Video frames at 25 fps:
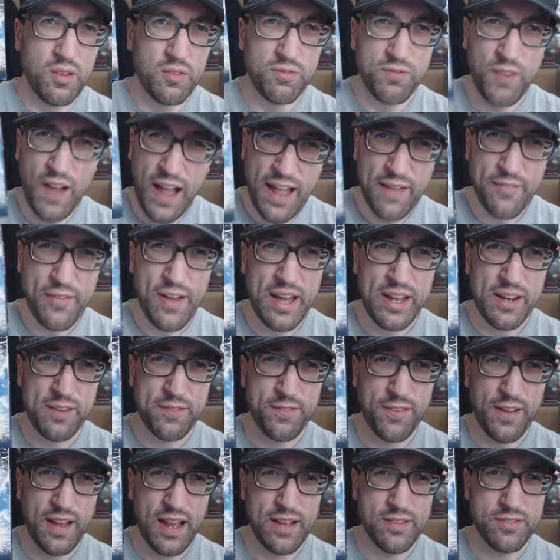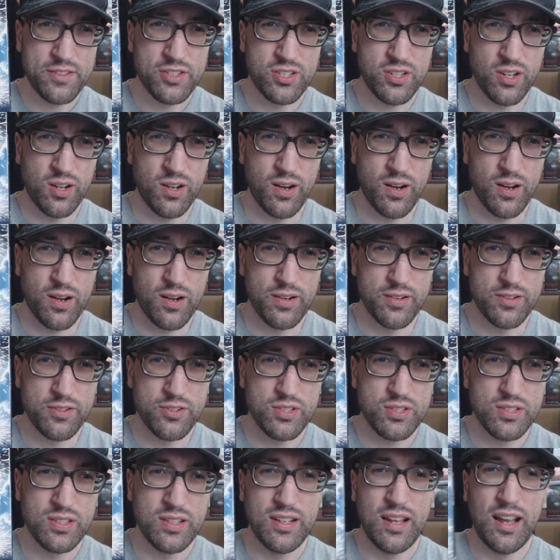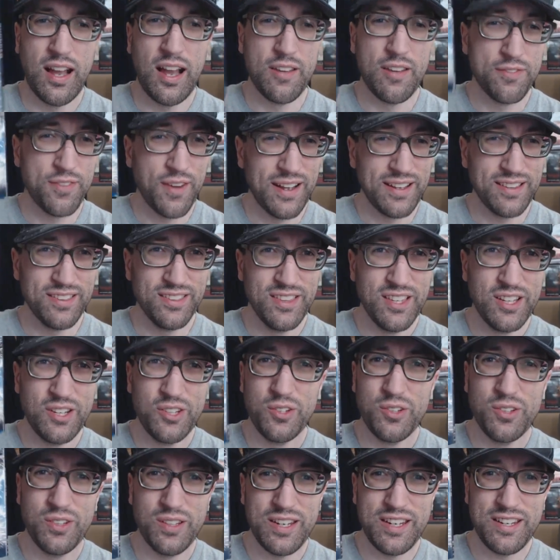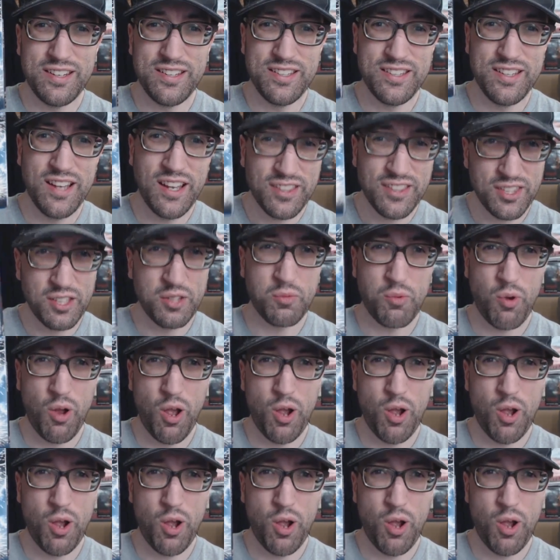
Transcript: 5 out of 5 stars. I find literally nothing